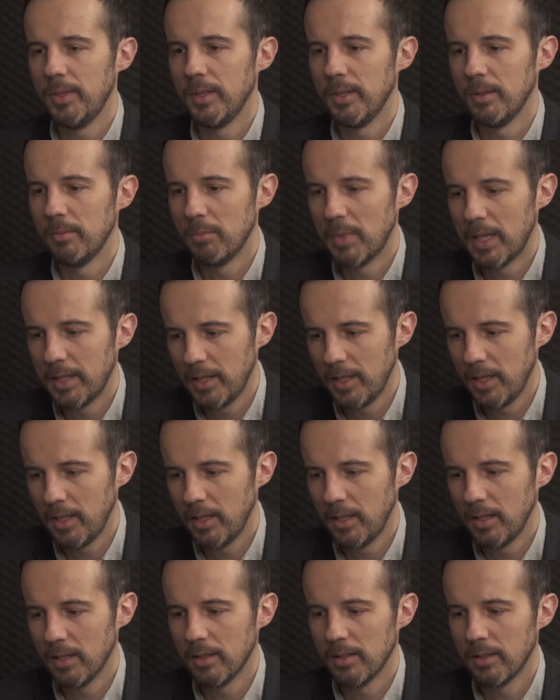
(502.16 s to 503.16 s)
the
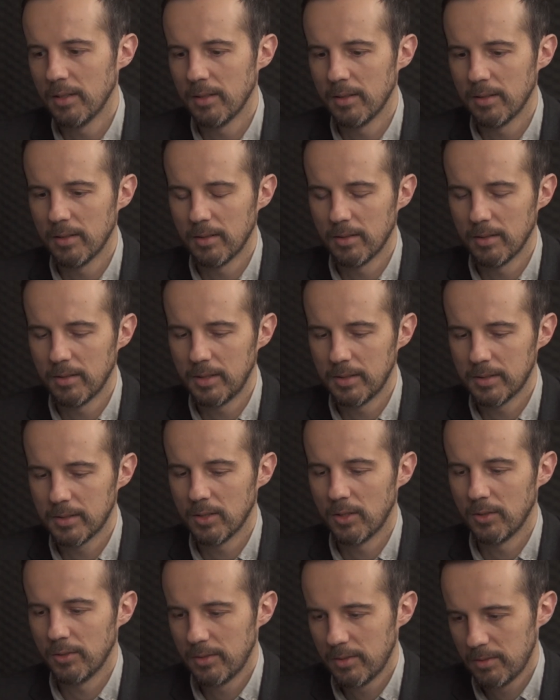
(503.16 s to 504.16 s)
money is
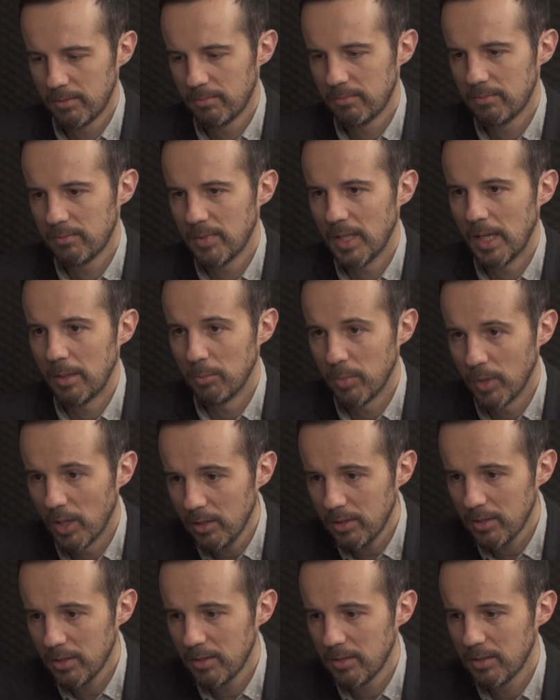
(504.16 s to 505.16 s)
not
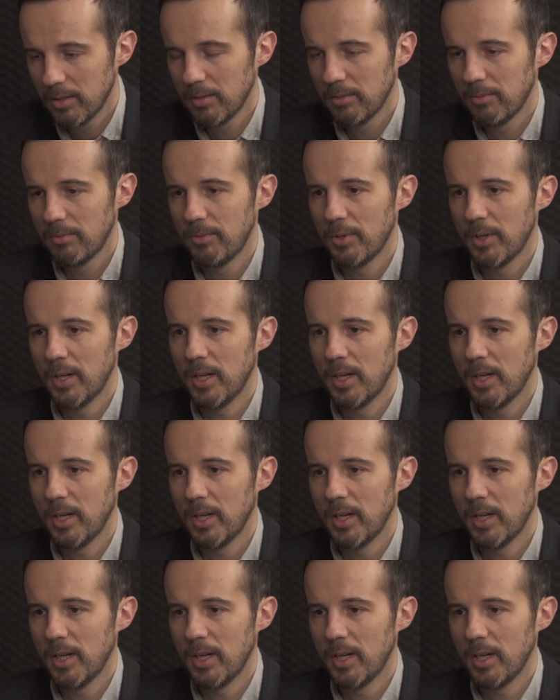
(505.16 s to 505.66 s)
unblocked for